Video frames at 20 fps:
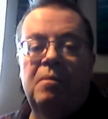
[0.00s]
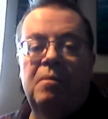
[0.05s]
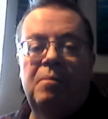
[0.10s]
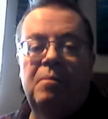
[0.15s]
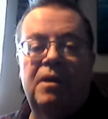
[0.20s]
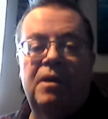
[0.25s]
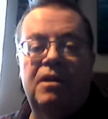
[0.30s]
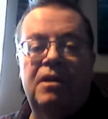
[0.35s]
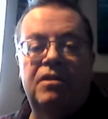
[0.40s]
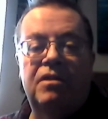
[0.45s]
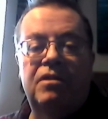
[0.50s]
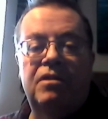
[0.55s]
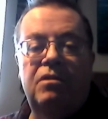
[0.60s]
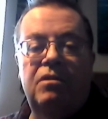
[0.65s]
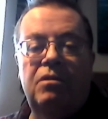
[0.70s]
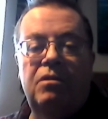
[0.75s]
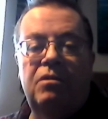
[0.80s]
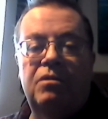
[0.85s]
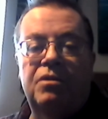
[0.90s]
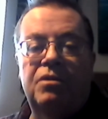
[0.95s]
because
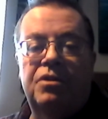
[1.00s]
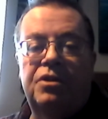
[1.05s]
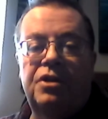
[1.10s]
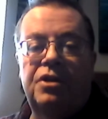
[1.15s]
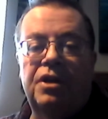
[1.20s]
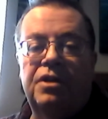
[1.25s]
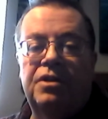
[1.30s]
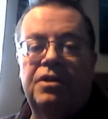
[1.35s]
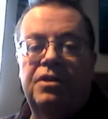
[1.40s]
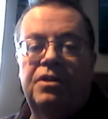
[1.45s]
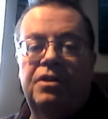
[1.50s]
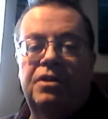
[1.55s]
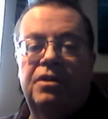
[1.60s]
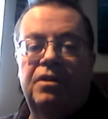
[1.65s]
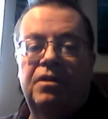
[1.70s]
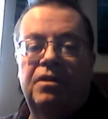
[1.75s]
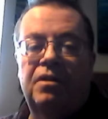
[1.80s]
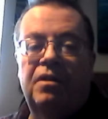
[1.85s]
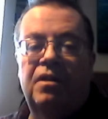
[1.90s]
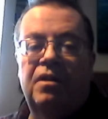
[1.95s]
not just
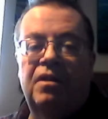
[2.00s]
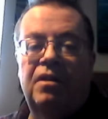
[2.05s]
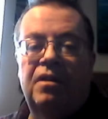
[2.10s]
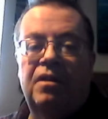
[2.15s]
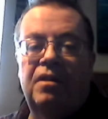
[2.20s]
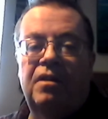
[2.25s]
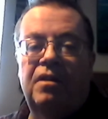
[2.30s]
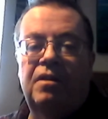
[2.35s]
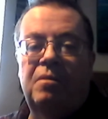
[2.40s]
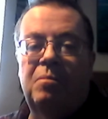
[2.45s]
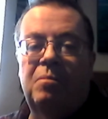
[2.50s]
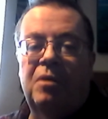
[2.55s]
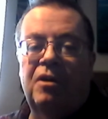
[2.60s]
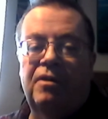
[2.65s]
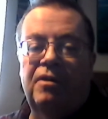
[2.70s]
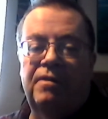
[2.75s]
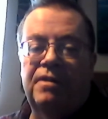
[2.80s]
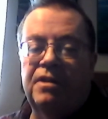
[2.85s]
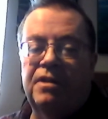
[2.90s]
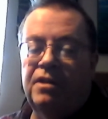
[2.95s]
the
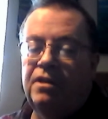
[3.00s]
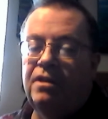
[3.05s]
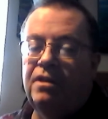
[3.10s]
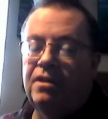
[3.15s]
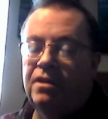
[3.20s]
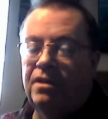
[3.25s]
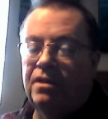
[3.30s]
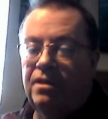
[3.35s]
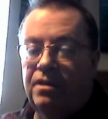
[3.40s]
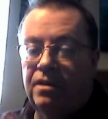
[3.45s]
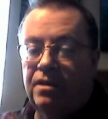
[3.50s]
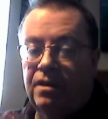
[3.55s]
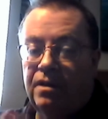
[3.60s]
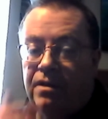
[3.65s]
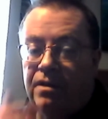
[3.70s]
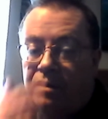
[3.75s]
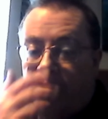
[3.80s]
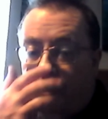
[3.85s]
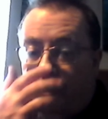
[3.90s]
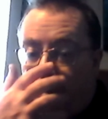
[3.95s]
private citizens are
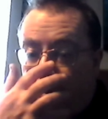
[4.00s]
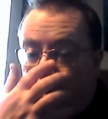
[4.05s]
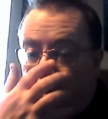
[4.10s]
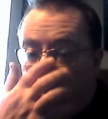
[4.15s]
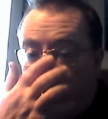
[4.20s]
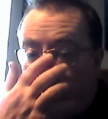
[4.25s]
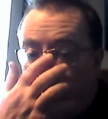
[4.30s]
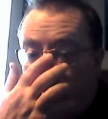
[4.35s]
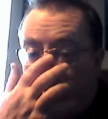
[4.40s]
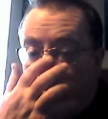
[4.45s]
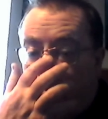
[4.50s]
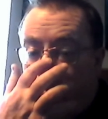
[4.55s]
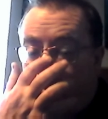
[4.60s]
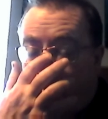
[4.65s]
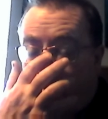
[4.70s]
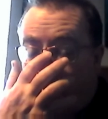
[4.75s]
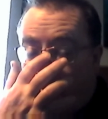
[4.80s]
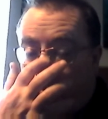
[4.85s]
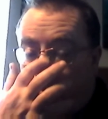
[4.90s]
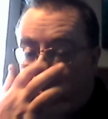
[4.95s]
concerned,
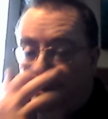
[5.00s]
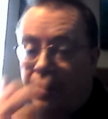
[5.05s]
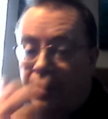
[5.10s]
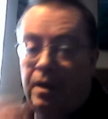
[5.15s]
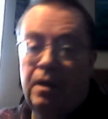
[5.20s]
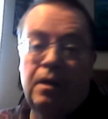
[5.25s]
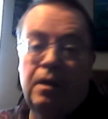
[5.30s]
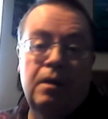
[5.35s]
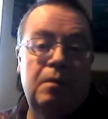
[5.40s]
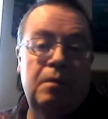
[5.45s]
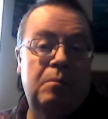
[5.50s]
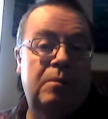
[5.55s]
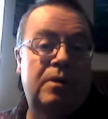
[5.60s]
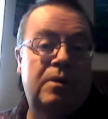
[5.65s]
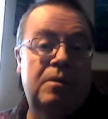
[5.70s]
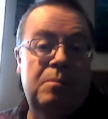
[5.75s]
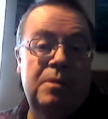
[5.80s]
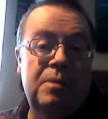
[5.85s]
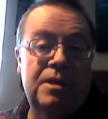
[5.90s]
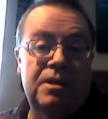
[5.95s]
but the
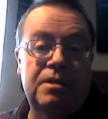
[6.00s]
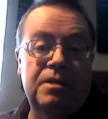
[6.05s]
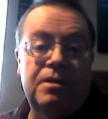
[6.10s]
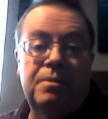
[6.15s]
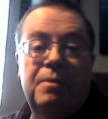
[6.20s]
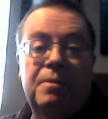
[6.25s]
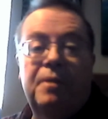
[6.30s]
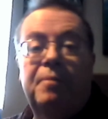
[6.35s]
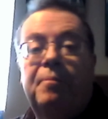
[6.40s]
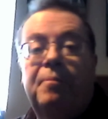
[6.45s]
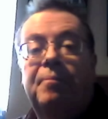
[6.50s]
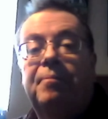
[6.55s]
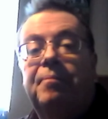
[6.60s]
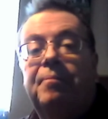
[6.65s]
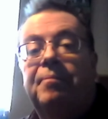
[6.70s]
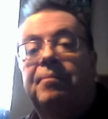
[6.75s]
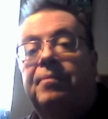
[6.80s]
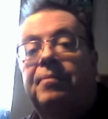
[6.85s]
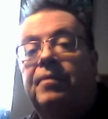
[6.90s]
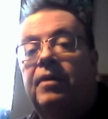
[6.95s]
businessmen
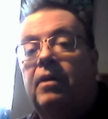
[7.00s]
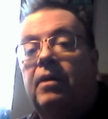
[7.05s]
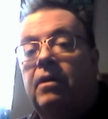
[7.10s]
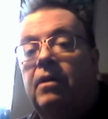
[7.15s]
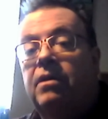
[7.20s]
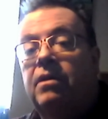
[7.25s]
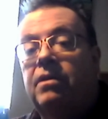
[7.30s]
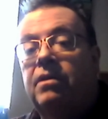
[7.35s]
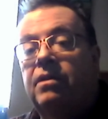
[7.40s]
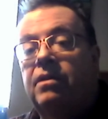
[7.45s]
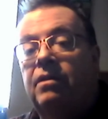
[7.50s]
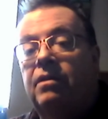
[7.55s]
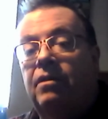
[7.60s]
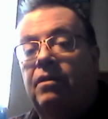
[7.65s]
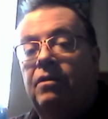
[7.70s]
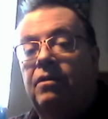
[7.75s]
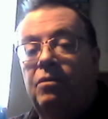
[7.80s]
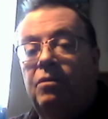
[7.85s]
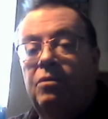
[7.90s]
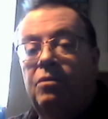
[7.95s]
are
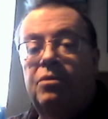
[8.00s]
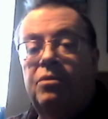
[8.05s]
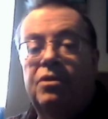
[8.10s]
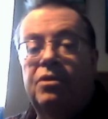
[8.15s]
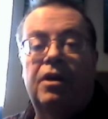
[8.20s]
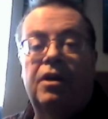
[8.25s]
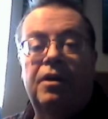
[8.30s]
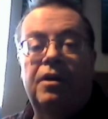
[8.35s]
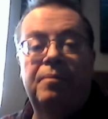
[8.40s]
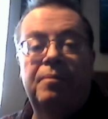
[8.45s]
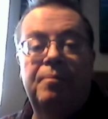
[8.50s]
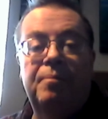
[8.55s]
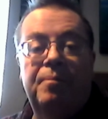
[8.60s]
concerned also.